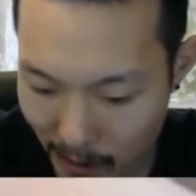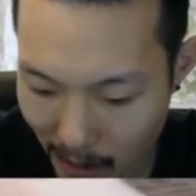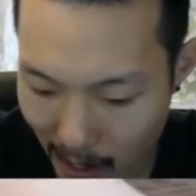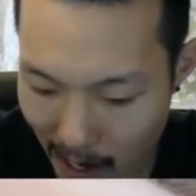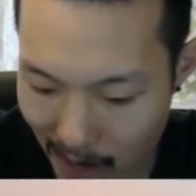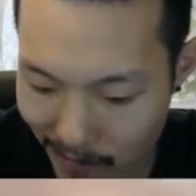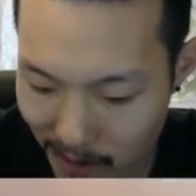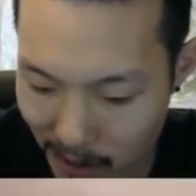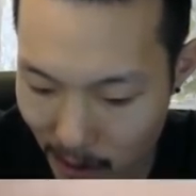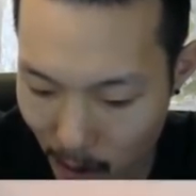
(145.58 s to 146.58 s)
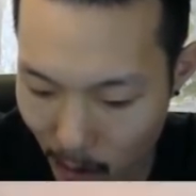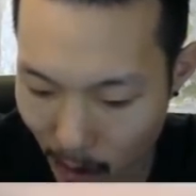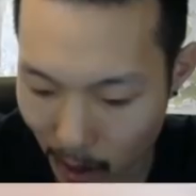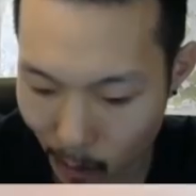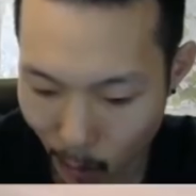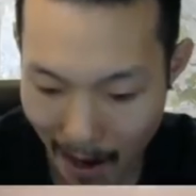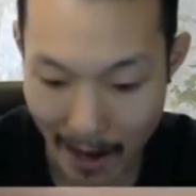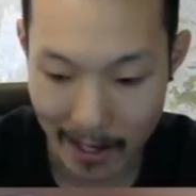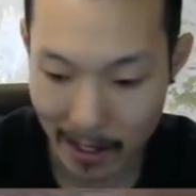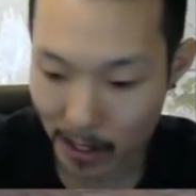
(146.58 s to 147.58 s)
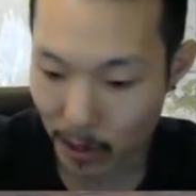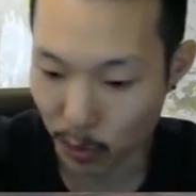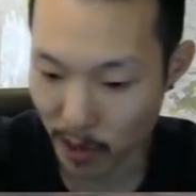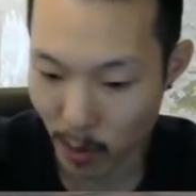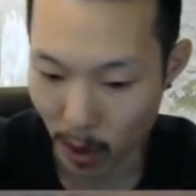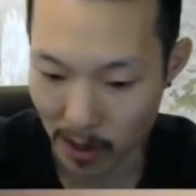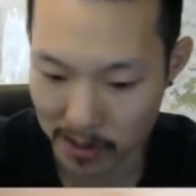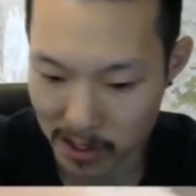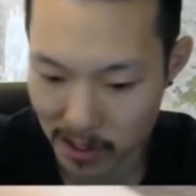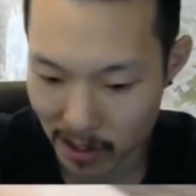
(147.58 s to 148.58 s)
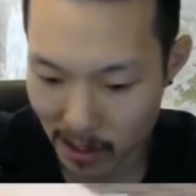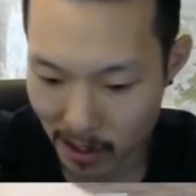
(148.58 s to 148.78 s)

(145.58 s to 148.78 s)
I V O R Y. Three words.